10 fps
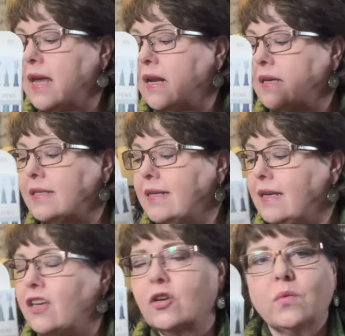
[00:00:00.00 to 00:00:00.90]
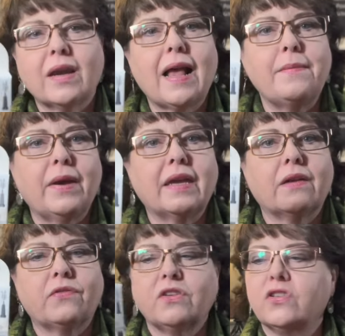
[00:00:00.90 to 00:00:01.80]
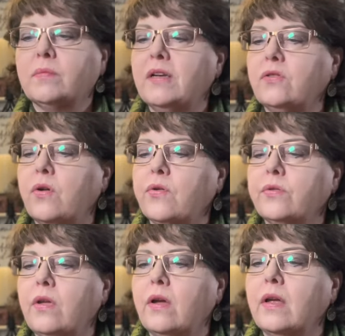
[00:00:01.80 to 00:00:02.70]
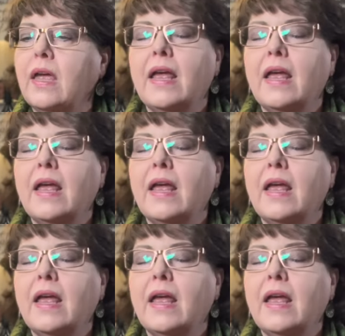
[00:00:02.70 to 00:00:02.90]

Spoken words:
And I did, you know what? I might give these to my daughter-in-law